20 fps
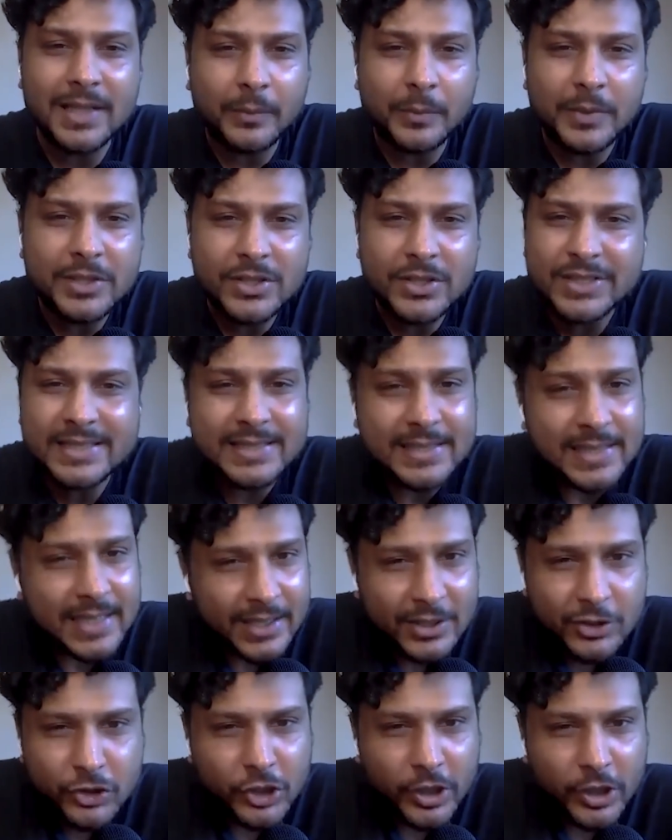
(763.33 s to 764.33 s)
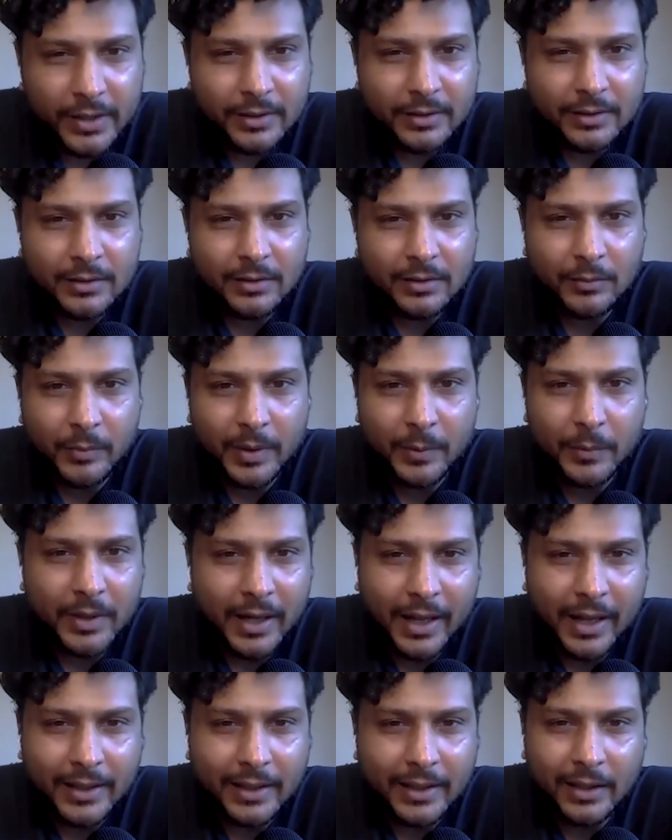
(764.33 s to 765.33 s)
like we just say shit when
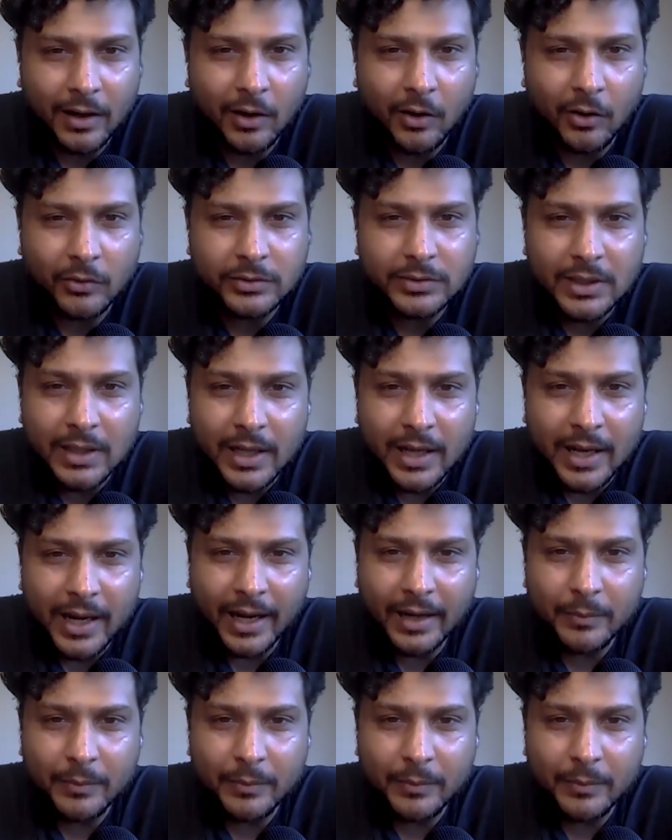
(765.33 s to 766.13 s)
we're hanging out. Yeah.